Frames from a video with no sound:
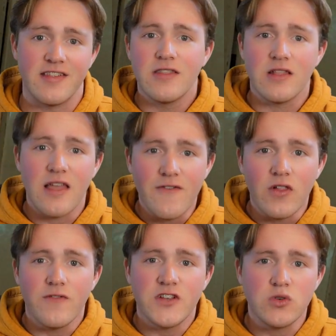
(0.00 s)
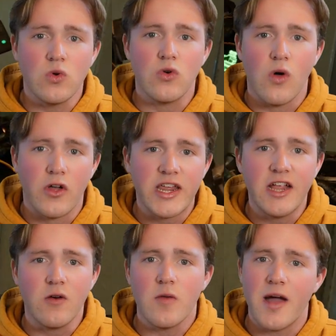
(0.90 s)
The level of visual quality
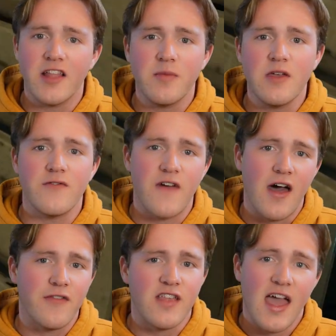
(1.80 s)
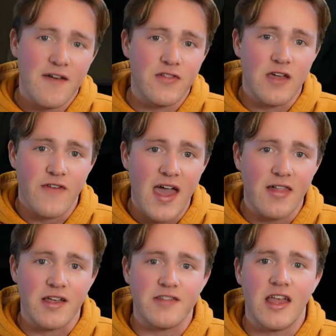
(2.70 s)
here reminds me of Valve's Half-Life
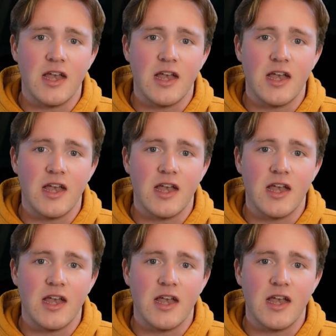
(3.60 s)
Alyx,